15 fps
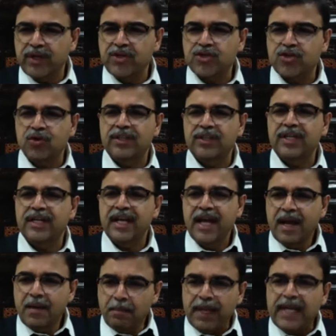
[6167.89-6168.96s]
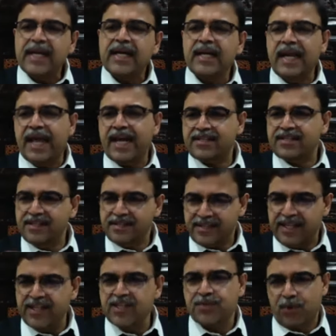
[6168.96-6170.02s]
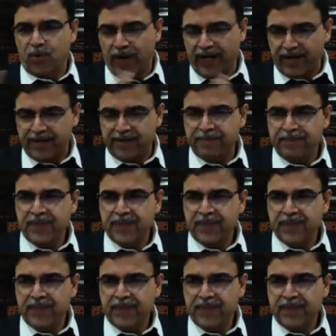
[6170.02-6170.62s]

ensure that medical access is provided.